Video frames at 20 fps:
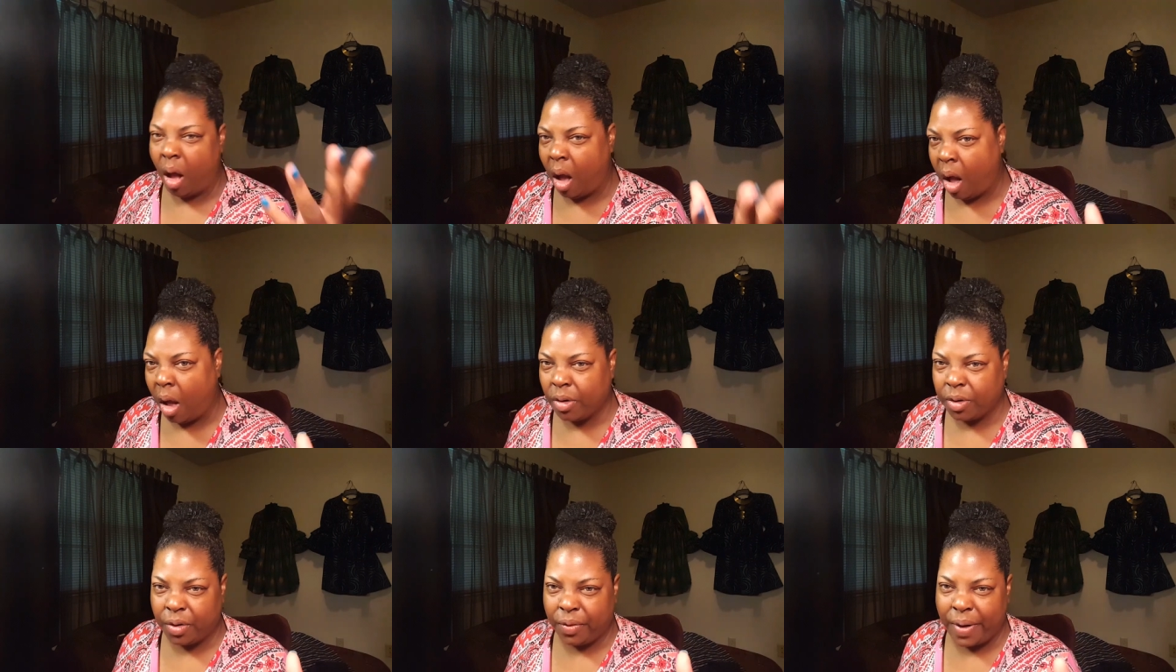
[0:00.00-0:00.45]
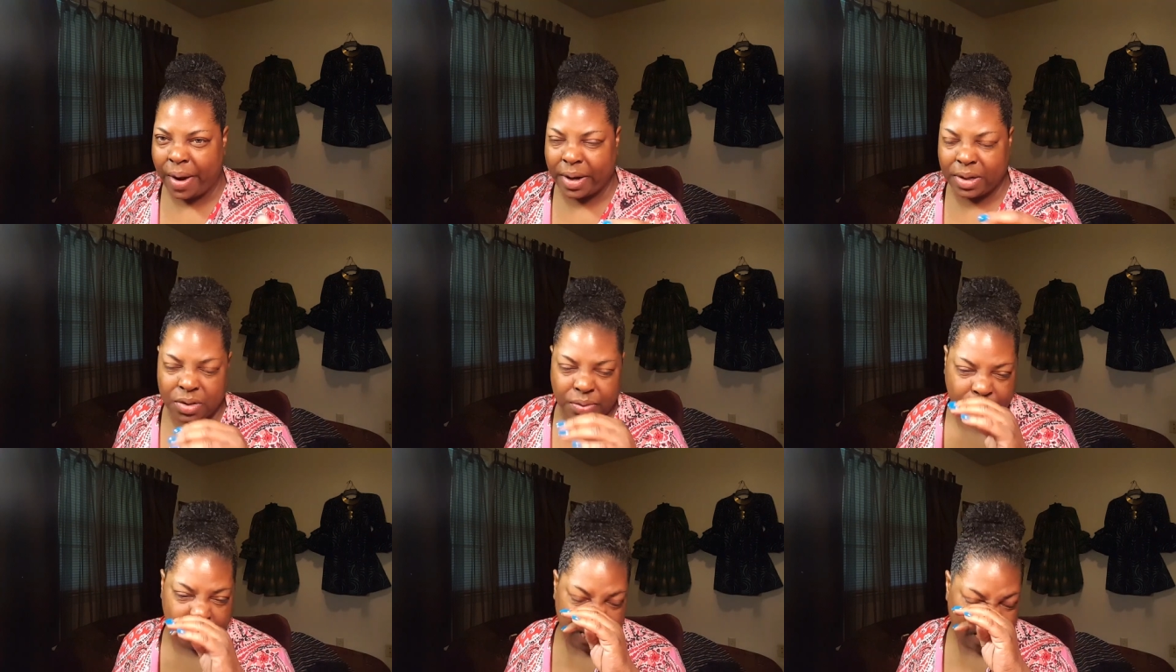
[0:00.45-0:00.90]
all the
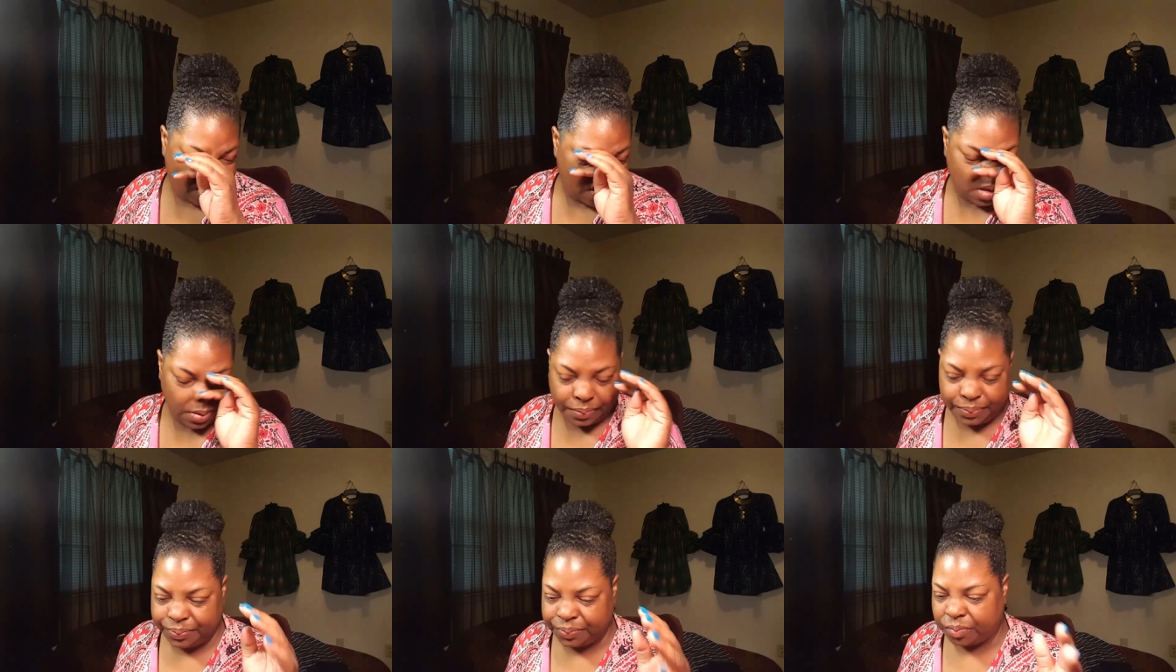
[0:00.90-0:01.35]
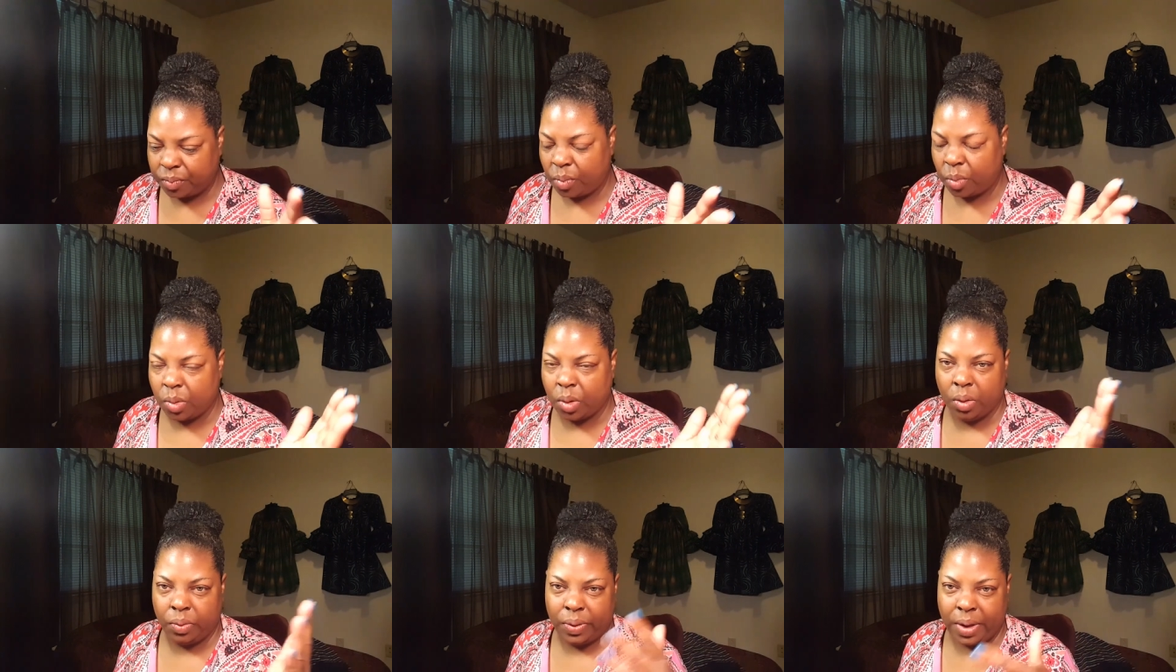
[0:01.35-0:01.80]
graduates
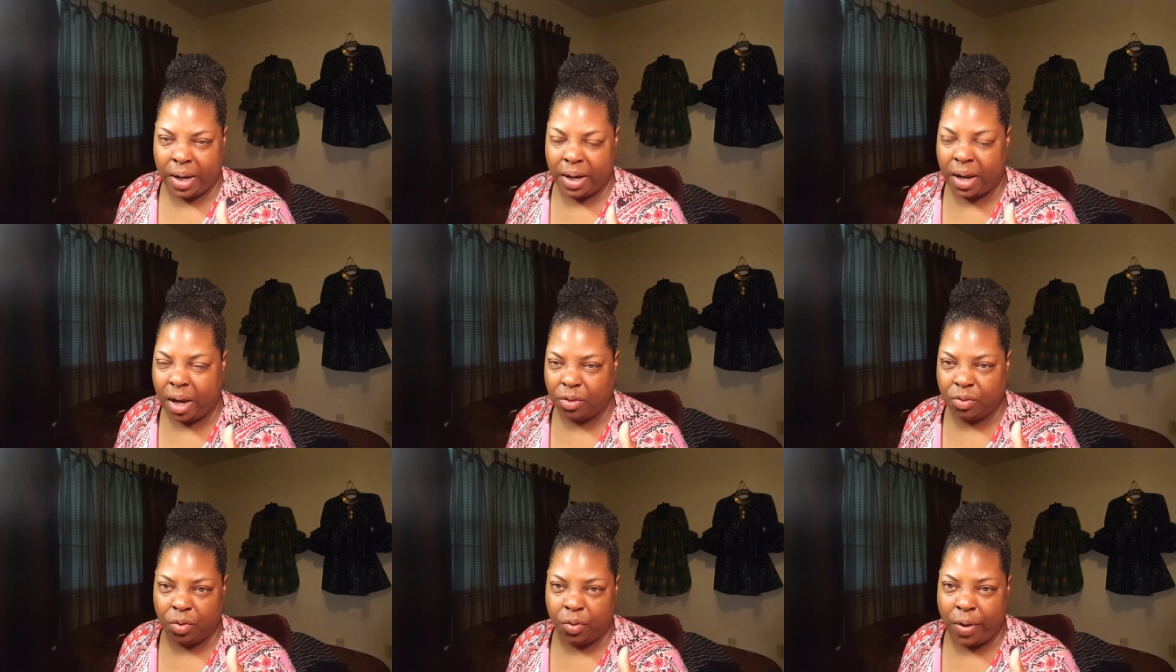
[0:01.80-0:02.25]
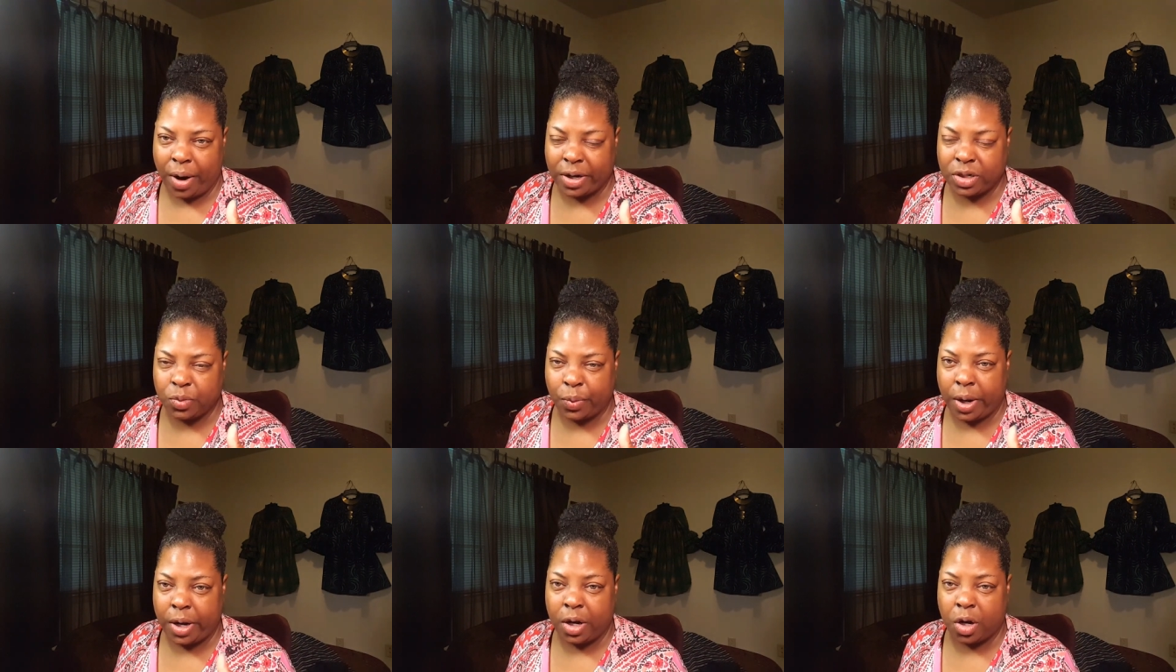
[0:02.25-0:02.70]
that
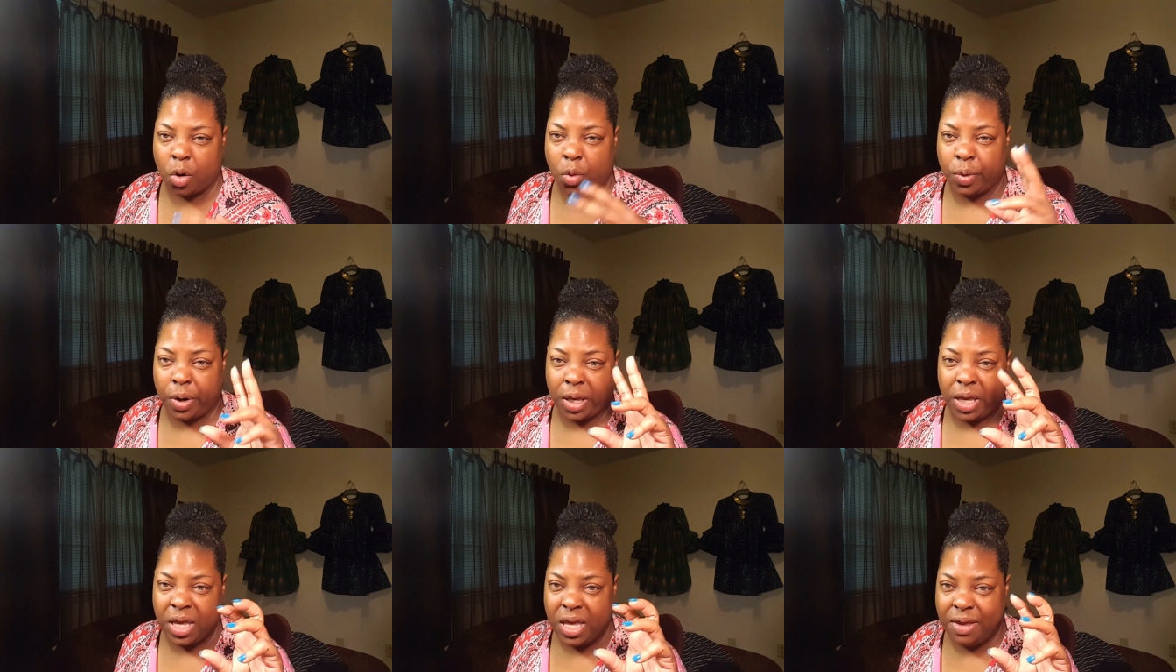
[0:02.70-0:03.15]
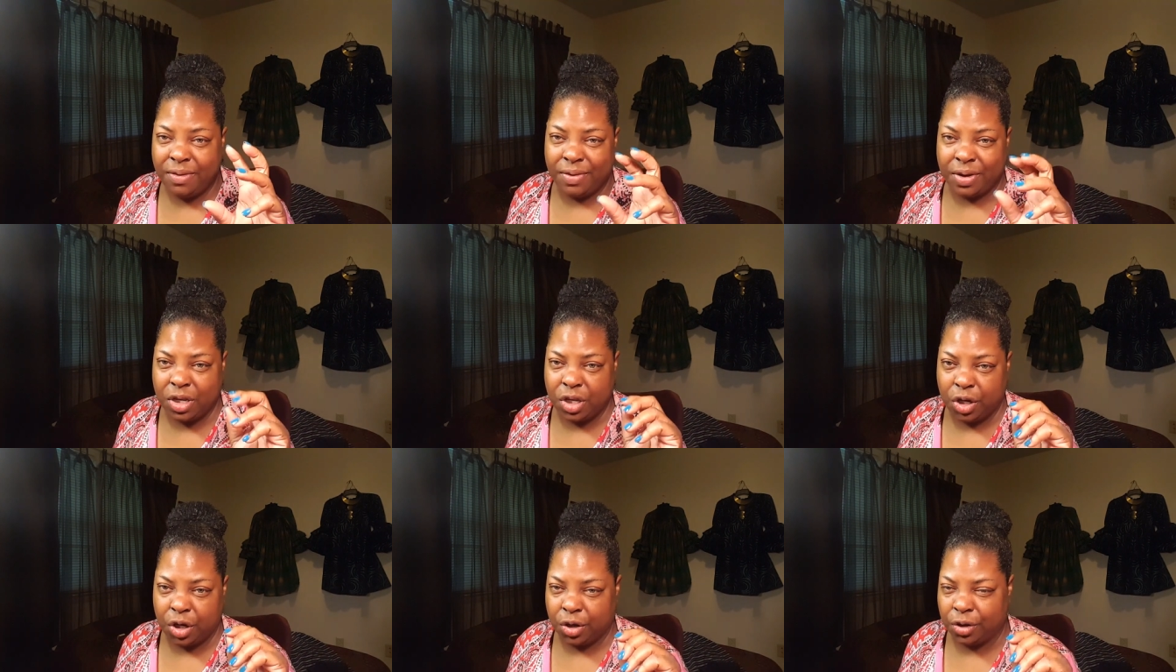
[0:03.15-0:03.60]
graduated on an
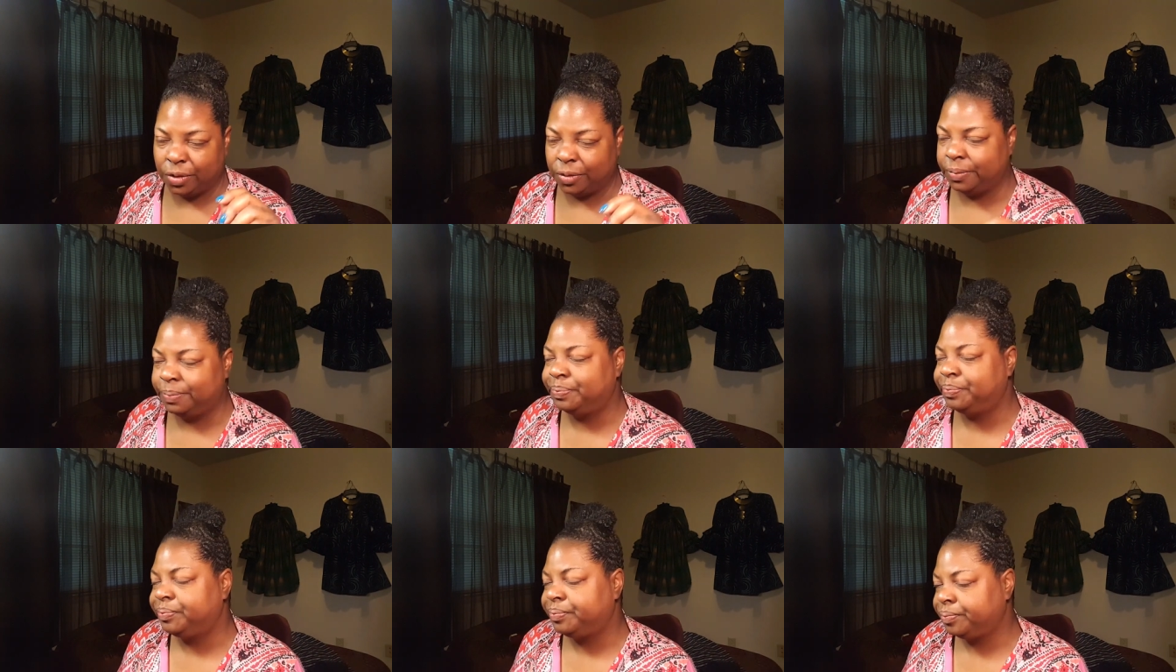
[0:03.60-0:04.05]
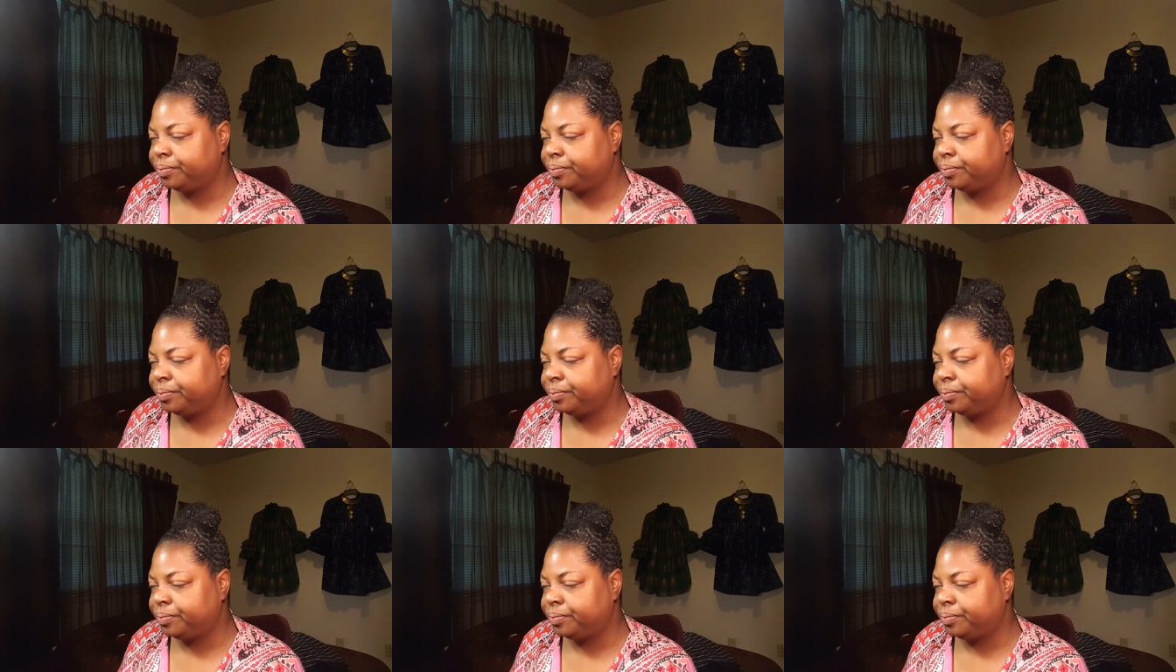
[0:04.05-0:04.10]
even year